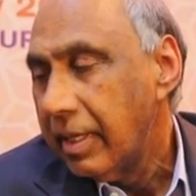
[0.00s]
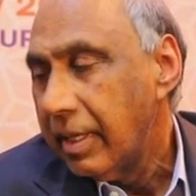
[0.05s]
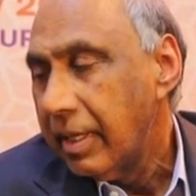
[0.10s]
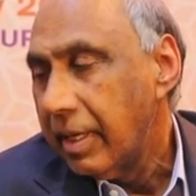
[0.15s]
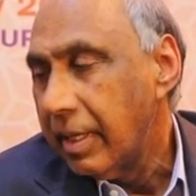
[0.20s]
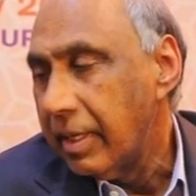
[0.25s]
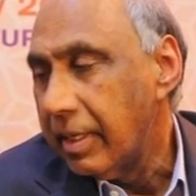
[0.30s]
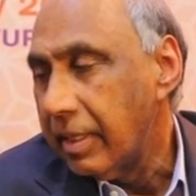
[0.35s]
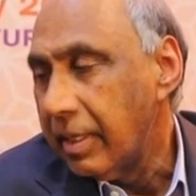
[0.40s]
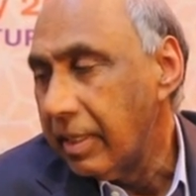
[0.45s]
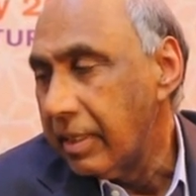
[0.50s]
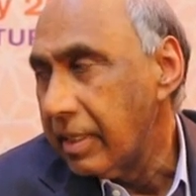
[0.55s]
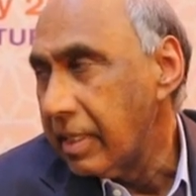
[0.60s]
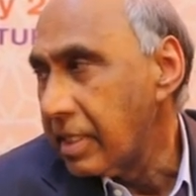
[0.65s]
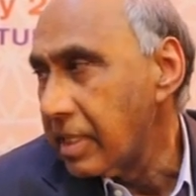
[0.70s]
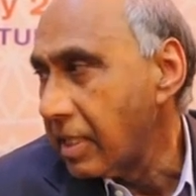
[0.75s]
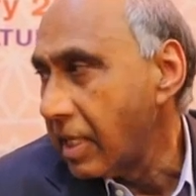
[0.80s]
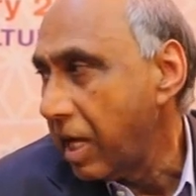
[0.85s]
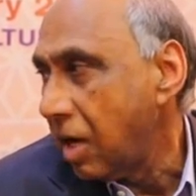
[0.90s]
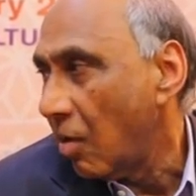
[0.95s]
and
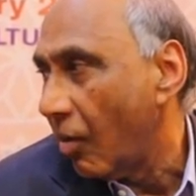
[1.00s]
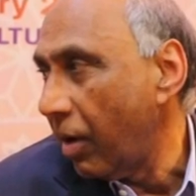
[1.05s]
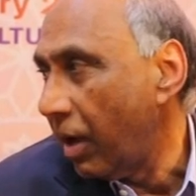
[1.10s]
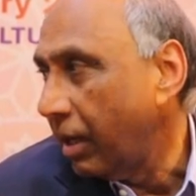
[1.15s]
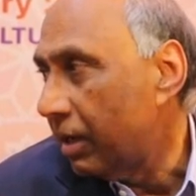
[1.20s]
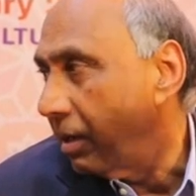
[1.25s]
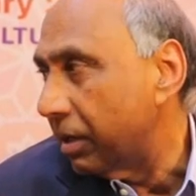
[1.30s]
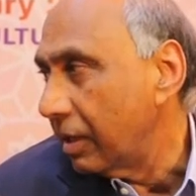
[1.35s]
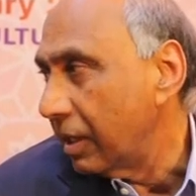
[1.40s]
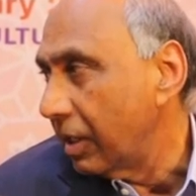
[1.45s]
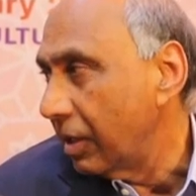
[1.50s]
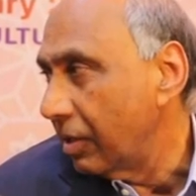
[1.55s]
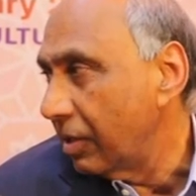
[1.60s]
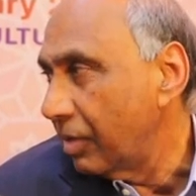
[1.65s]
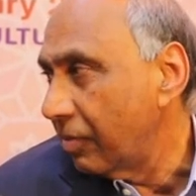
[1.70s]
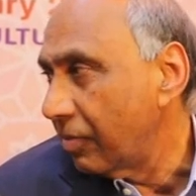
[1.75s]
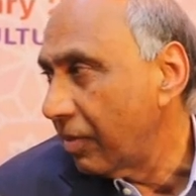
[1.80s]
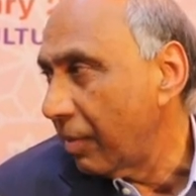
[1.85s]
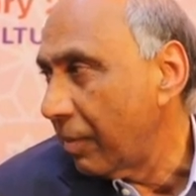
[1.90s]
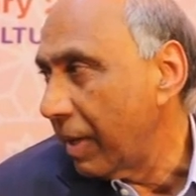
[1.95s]
this is how I learned
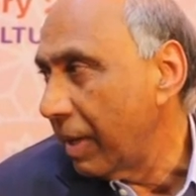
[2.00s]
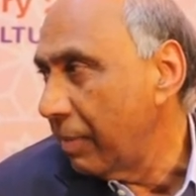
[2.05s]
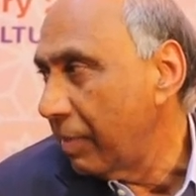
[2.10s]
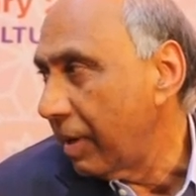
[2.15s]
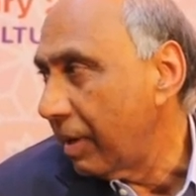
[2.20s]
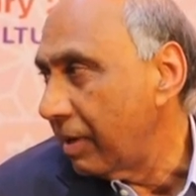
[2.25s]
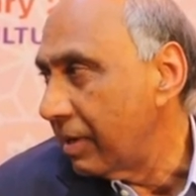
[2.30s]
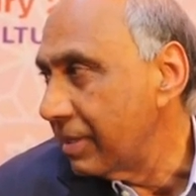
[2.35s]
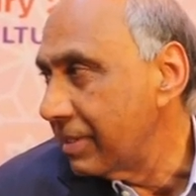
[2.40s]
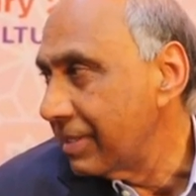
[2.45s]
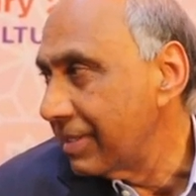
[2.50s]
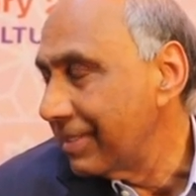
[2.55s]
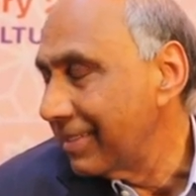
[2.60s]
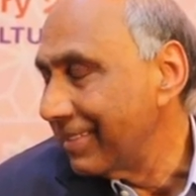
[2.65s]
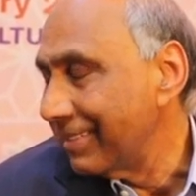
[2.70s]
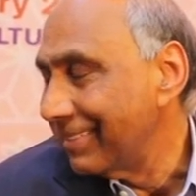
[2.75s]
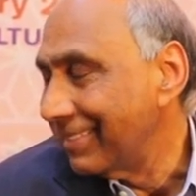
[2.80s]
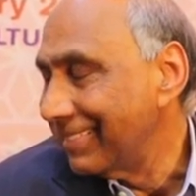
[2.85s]
it from my parents.